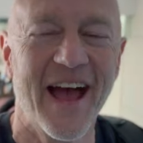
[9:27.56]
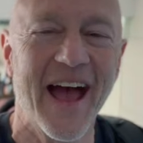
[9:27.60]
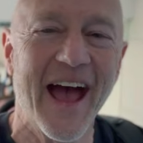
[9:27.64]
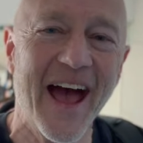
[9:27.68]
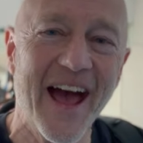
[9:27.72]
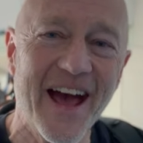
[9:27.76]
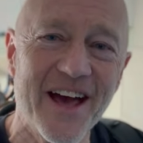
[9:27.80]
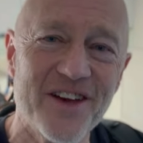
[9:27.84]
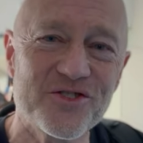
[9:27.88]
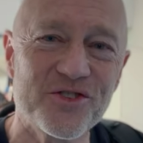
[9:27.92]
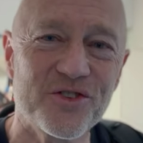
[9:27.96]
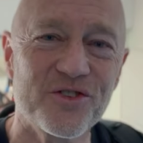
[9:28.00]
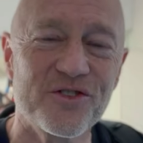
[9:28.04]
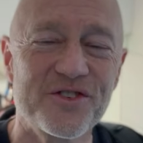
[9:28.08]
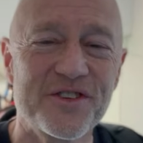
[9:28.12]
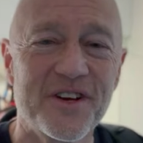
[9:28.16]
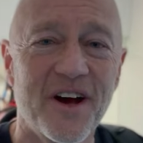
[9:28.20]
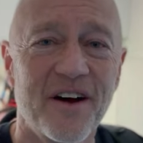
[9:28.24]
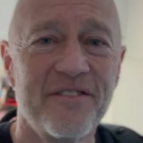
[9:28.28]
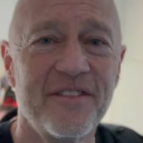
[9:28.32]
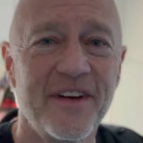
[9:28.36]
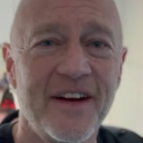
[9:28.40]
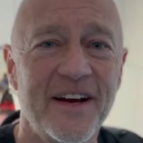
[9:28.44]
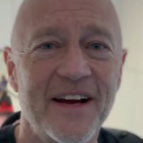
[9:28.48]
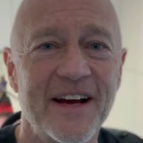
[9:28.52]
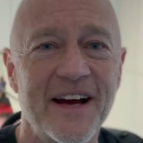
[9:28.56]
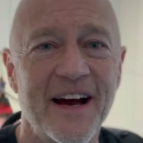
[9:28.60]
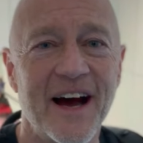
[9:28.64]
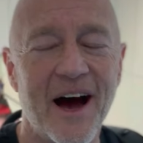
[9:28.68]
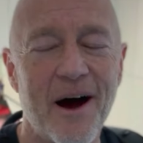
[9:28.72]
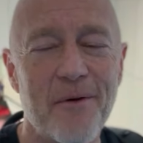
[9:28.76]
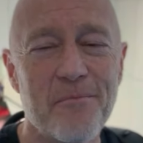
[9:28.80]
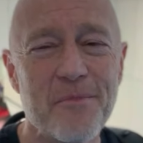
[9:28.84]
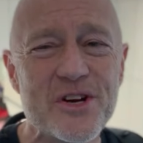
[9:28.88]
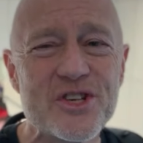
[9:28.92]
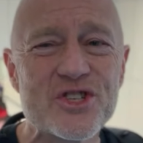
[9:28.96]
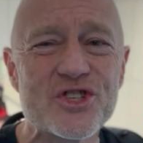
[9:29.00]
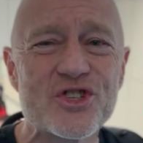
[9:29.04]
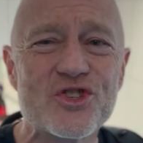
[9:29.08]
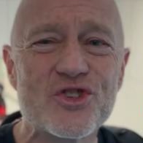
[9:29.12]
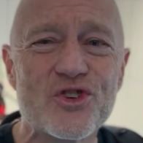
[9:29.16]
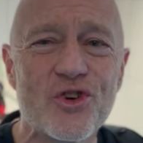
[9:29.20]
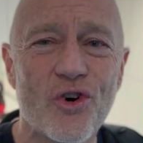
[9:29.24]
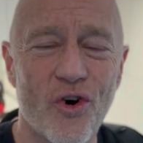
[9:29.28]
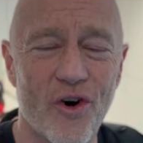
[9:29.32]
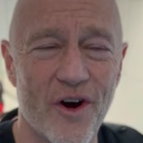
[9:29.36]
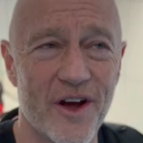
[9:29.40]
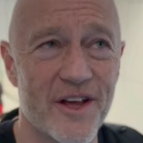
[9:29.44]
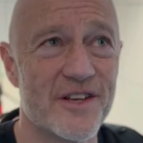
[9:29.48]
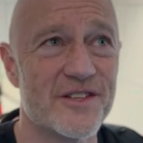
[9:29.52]
ask yourself, how much
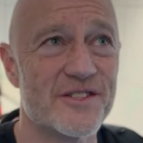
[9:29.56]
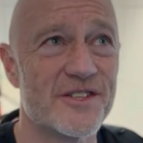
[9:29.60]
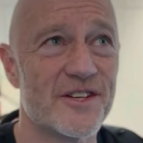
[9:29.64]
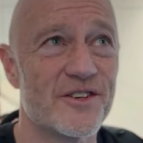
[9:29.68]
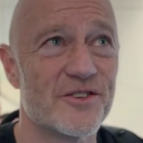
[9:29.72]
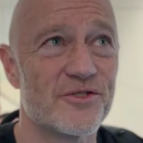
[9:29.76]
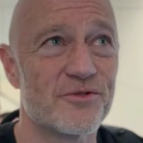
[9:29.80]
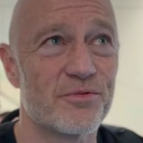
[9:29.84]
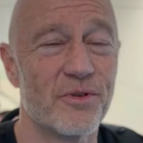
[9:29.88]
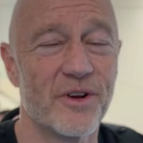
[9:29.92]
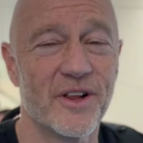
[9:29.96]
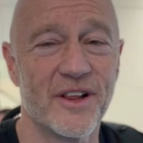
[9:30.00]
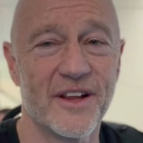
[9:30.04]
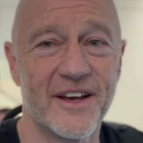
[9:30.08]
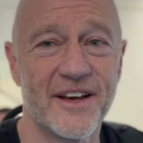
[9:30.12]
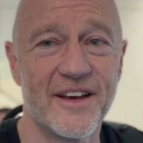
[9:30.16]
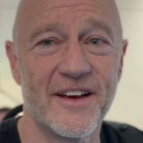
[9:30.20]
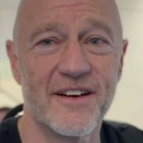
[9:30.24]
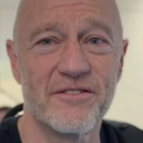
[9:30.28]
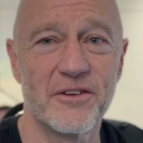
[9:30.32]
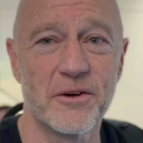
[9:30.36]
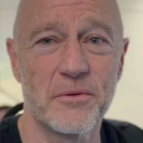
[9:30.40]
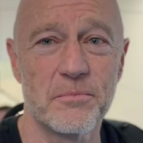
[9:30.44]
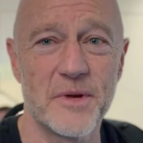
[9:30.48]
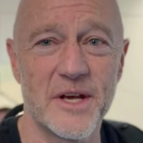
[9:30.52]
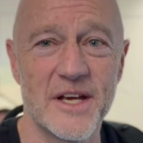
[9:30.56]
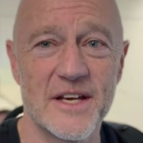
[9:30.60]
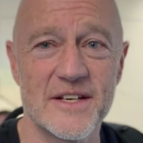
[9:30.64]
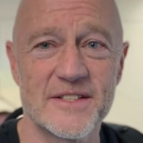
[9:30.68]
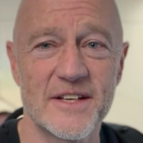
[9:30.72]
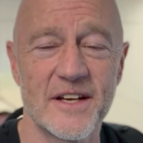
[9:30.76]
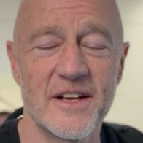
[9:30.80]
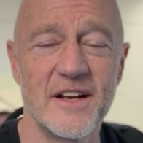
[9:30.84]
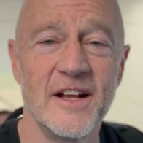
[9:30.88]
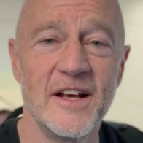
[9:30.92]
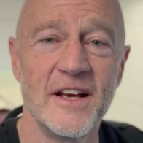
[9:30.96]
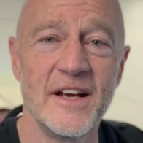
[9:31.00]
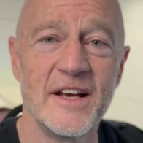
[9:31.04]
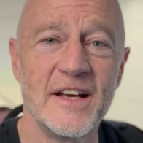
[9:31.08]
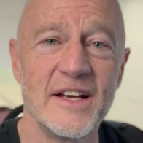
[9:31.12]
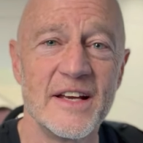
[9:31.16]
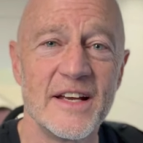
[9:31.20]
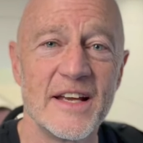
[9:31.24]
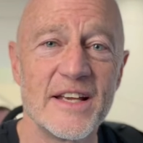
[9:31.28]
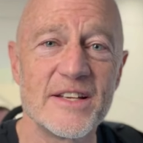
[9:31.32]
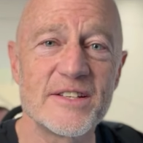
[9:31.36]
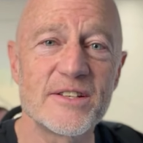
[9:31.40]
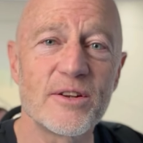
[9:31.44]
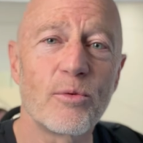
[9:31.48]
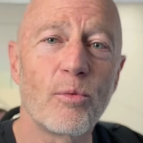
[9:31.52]
joy is this really giving me? Is it,
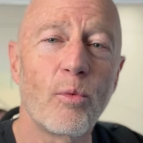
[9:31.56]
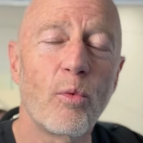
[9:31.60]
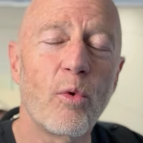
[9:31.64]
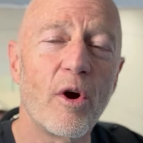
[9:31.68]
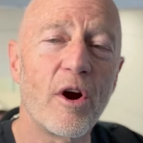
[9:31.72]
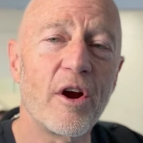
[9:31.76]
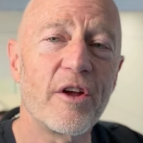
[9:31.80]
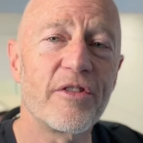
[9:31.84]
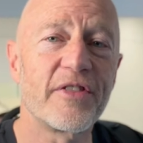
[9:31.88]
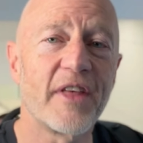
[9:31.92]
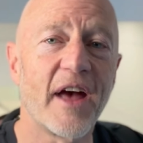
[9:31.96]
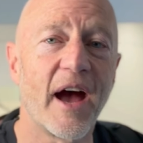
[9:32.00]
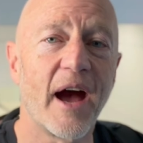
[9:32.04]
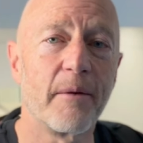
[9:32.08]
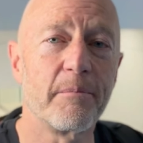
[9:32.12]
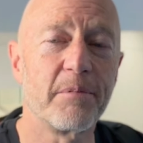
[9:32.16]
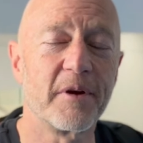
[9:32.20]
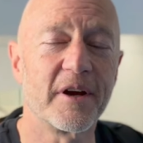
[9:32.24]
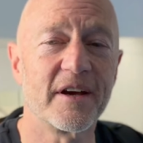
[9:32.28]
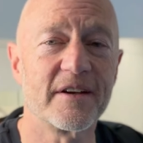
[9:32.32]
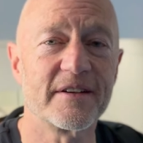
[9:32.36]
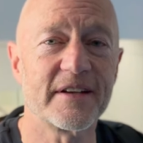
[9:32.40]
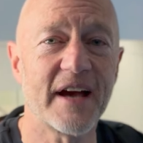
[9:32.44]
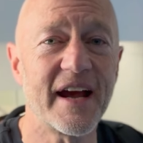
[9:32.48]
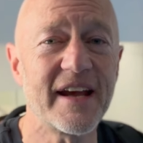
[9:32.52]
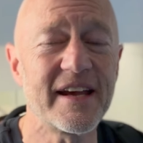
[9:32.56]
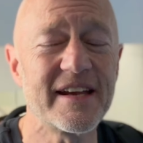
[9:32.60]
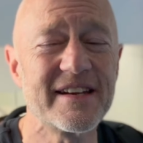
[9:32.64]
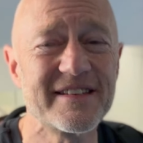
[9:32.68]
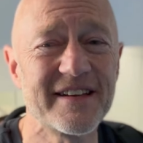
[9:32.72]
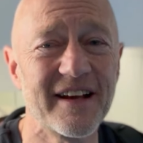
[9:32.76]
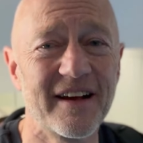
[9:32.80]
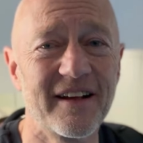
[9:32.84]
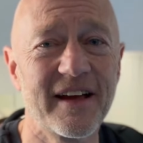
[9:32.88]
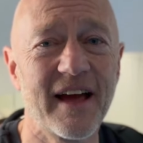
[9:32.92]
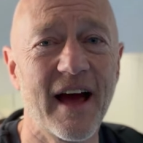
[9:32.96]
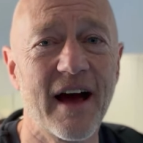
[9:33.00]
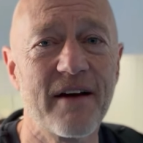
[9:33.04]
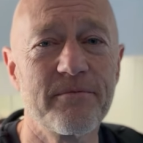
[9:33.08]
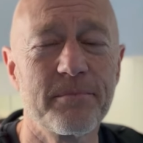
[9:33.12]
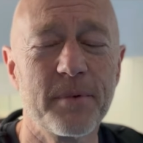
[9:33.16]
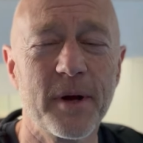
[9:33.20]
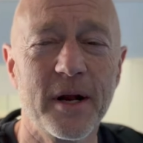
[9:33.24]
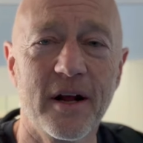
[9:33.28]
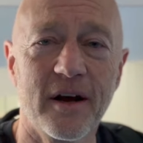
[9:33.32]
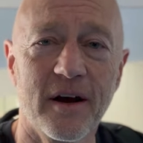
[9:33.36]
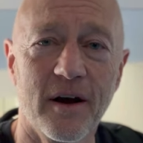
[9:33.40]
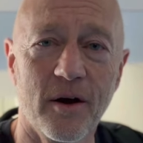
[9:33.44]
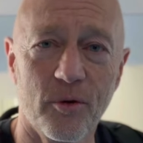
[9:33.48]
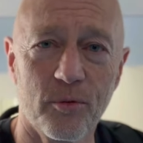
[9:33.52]
is it worth that? Because I can tell you, I've
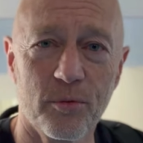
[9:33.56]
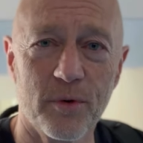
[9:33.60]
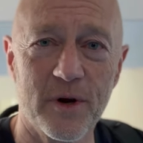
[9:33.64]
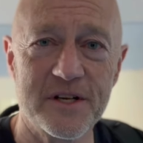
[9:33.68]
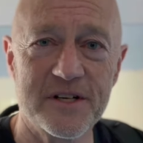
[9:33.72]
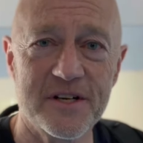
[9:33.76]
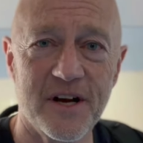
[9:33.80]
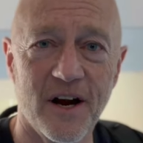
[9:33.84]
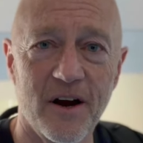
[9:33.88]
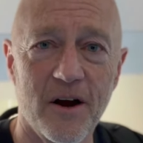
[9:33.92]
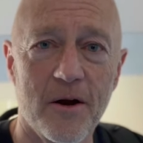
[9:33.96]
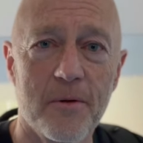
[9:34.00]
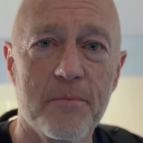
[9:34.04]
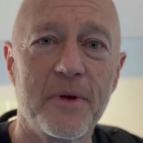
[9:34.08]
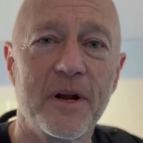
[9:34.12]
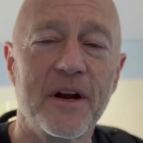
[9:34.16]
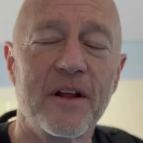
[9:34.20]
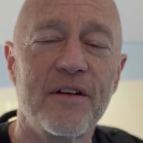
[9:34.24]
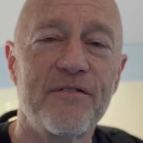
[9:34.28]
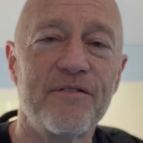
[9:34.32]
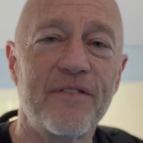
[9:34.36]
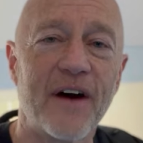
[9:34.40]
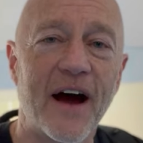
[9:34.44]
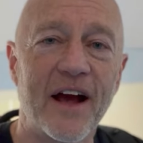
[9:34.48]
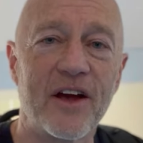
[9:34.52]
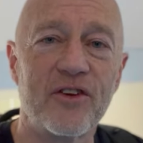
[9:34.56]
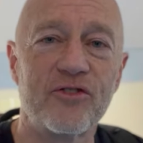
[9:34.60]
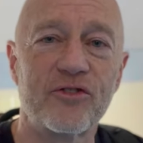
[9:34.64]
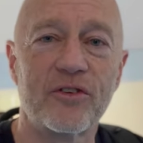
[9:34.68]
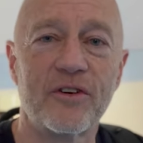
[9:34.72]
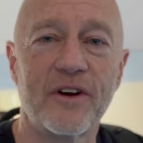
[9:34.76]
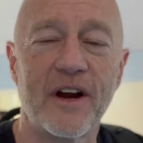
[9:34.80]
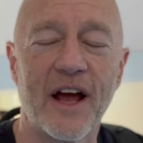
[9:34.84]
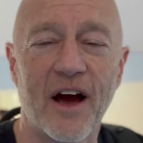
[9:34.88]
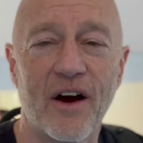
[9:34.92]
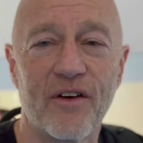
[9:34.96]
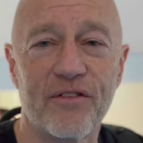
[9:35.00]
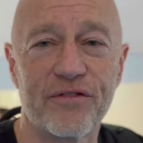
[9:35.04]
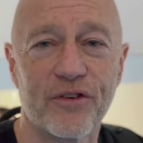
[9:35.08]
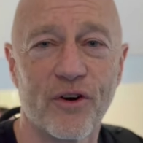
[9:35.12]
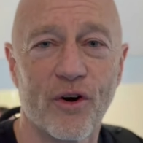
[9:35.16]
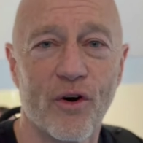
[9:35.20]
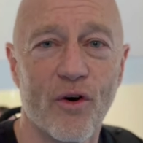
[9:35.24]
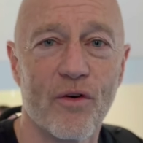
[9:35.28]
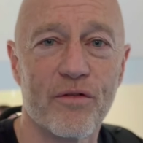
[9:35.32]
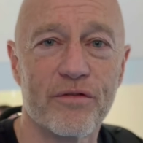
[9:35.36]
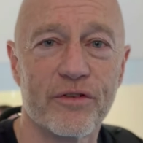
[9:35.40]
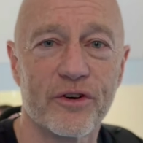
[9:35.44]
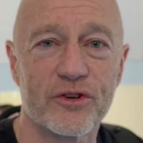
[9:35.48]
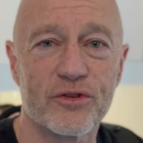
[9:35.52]
been a retirement advisor now for
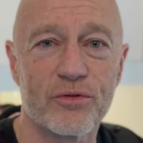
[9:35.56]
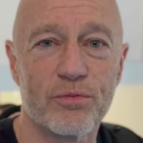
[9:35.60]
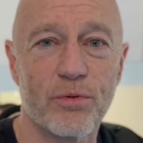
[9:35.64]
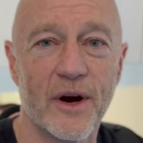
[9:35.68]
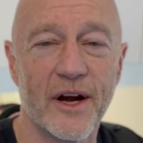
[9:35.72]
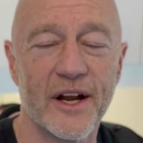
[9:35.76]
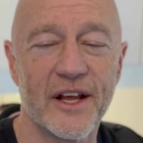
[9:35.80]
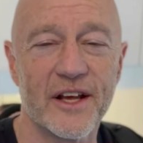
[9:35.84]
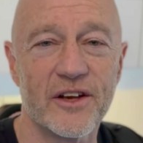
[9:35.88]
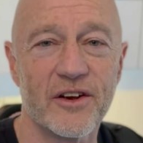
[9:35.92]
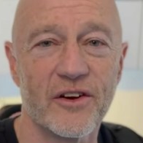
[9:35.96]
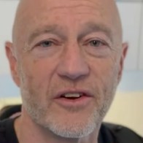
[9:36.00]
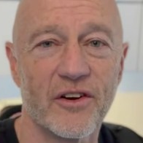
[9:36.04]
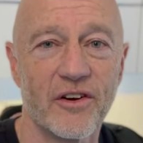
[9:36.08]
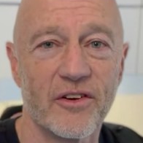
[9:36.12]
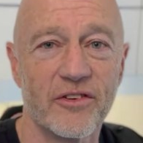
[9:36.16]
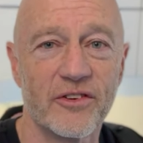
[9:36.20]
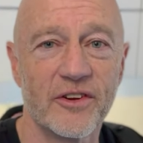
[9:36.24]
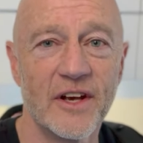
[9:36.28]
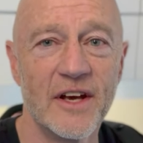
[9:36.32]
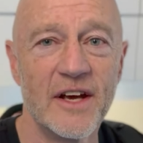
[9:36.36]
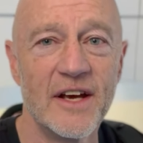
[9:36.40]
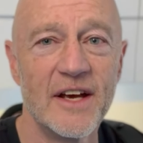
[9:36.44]
over 20 years.